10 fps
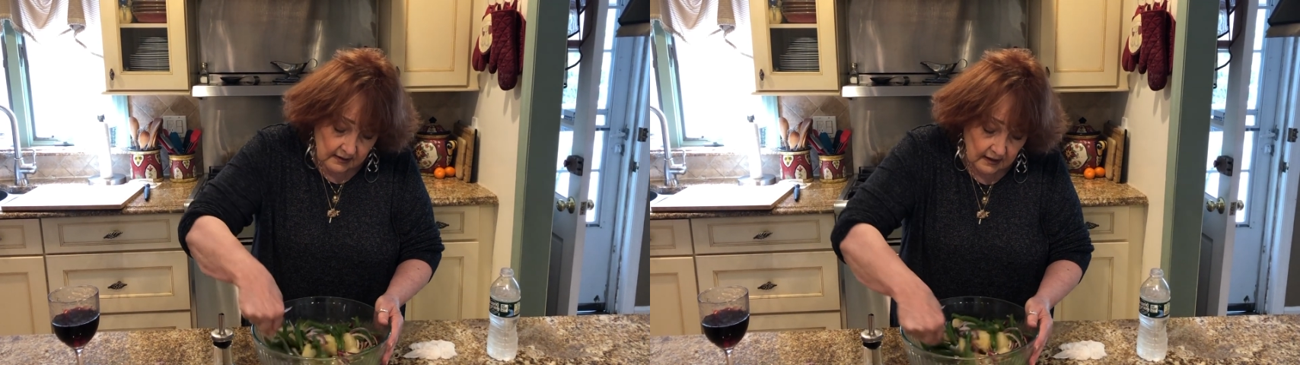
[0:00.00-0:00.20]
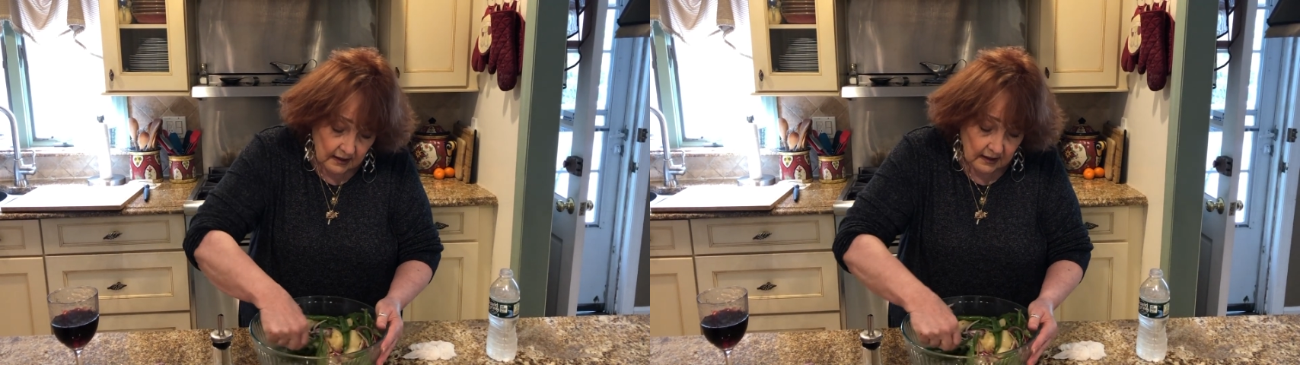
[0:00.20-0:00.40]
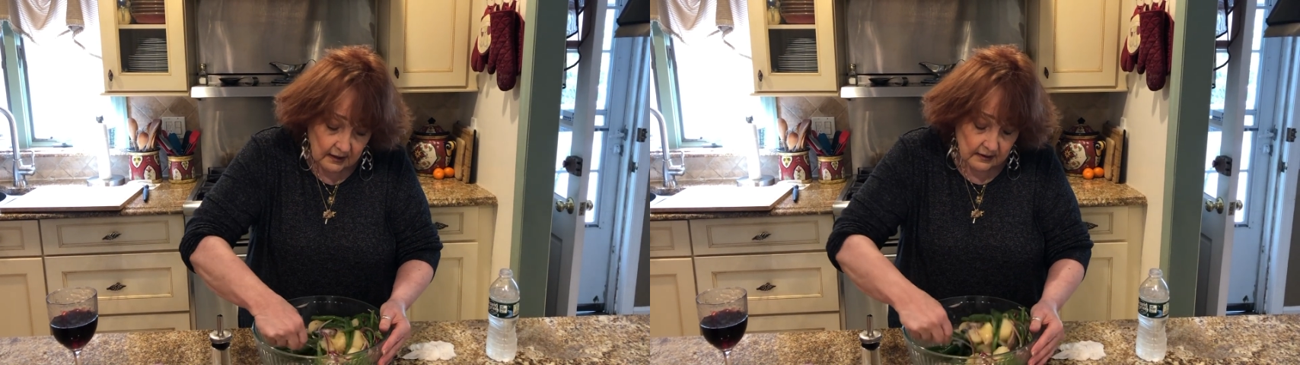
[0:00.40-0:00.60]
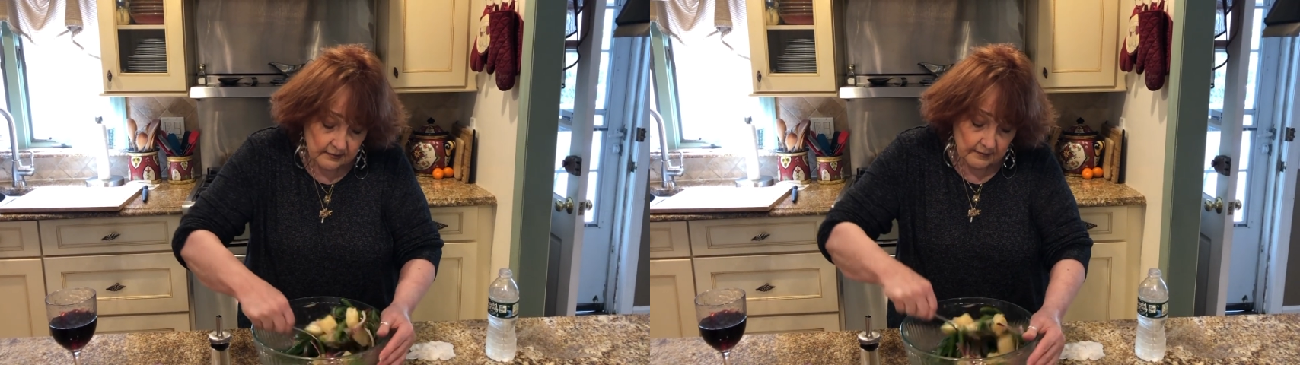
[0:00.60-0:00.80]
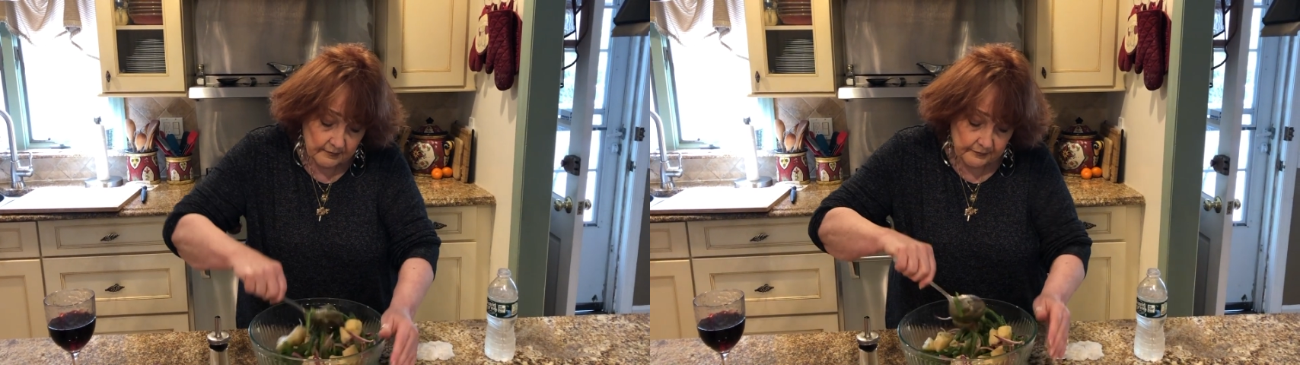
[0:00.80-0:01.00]
a
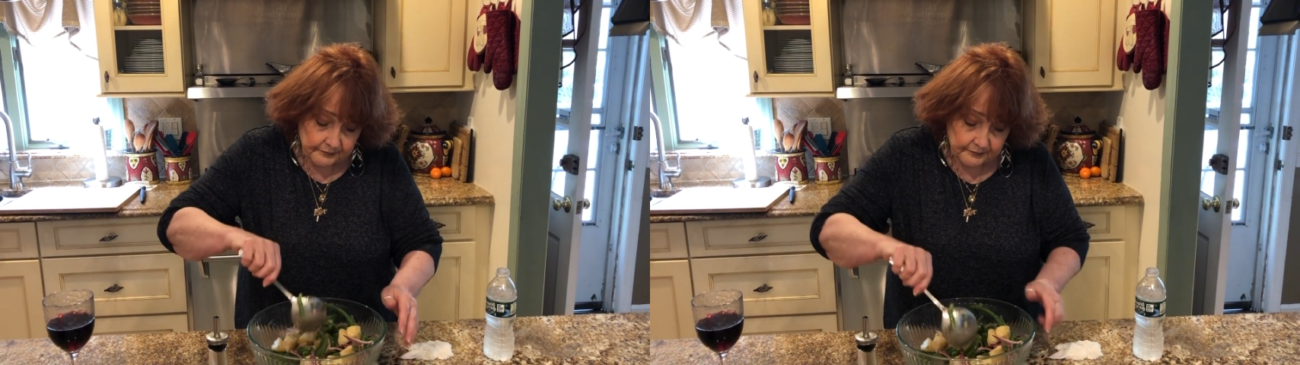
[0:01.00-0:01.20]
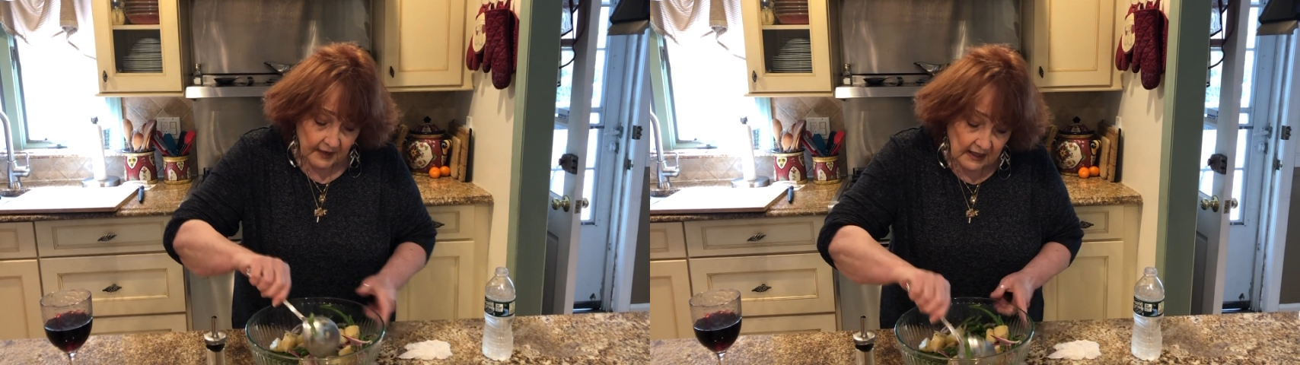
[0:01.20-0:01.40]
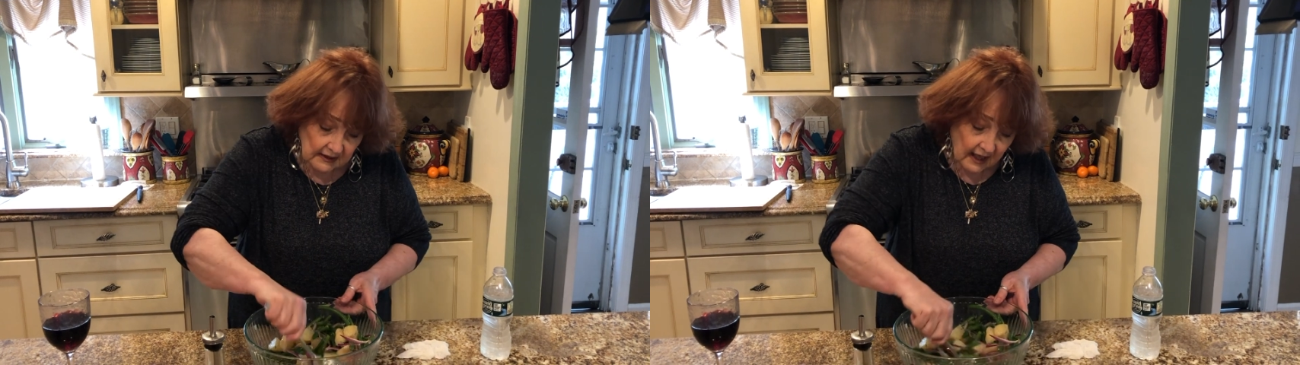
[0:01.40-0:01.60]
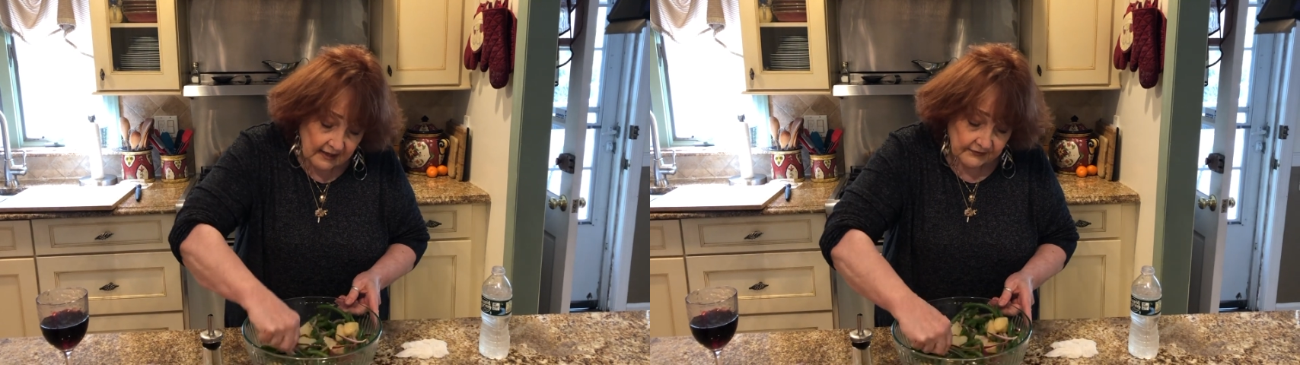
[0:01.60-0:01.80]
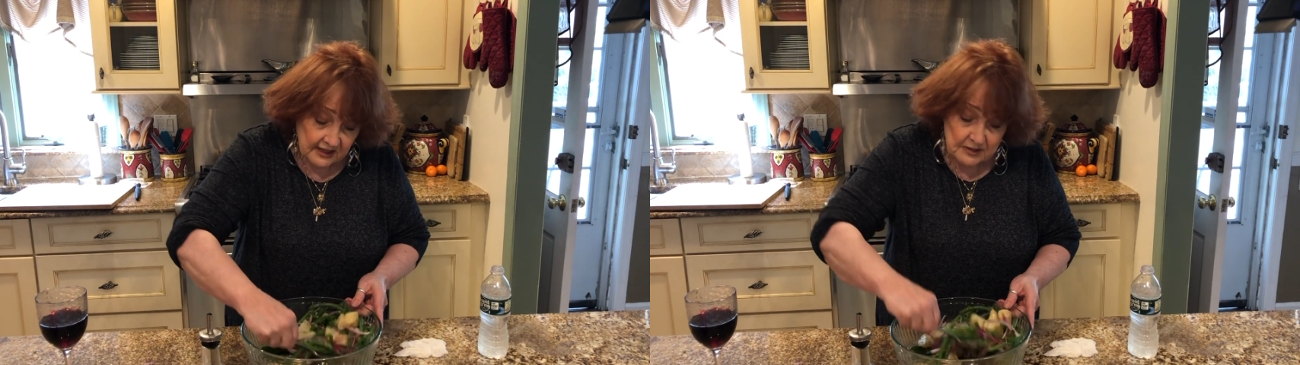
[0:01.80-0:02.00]
lot of things.